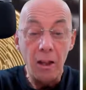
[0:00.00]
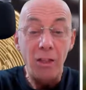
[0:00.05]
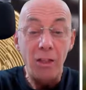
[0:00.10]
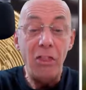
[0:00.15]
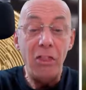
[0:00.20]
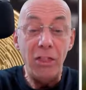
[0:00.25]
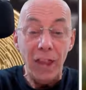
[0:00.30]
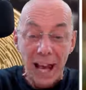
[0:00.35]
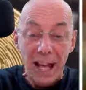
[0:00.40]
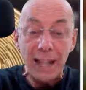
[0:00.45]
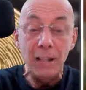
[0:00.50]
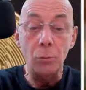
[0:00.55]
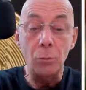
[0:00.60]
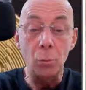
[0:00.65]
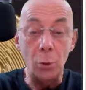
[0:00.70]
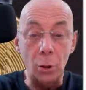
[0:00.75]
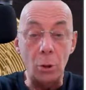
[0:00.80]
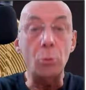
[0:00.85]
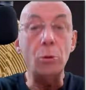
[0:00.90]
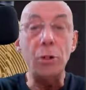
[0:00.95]
then
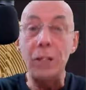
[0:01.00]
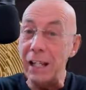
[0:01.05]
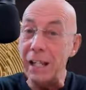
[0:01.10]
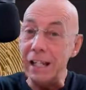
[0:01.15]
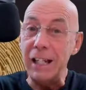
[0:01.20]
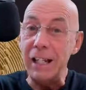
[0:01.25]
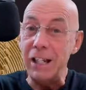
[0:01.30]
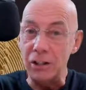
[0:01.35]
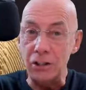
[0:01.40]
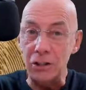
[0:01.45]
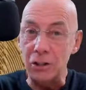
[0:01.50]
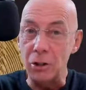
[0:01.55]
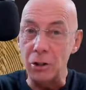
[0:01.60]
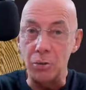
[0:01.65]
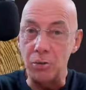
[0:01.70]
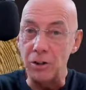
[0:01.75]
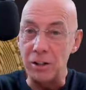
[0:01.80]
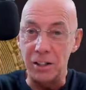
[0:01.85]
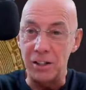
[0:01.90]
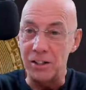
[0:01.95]
we'll need
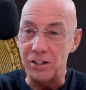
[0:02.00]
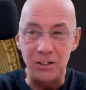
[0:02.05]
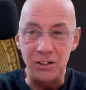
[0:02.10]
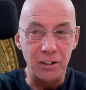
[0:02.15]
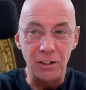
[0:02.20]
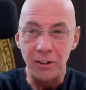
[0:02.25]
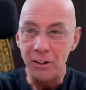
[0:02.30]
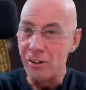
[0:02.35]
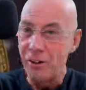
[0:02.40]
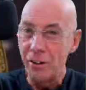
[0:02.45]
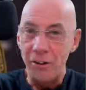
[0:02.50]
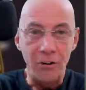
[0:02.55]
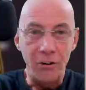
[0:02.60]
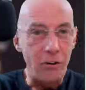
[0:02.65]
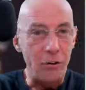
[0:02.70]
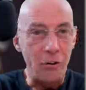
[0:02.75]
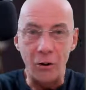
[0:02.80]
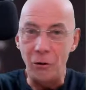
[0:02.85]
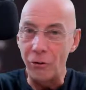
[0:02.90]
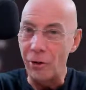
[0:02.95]
excuses.
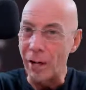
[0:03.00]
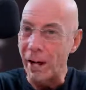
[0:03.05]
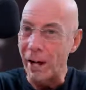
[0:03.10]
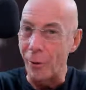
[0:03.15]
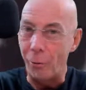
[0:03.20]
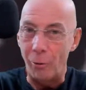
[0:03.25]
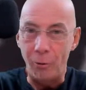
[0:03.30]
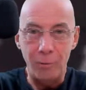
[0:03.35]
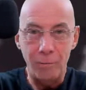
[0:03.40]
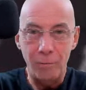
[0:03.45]
Not now.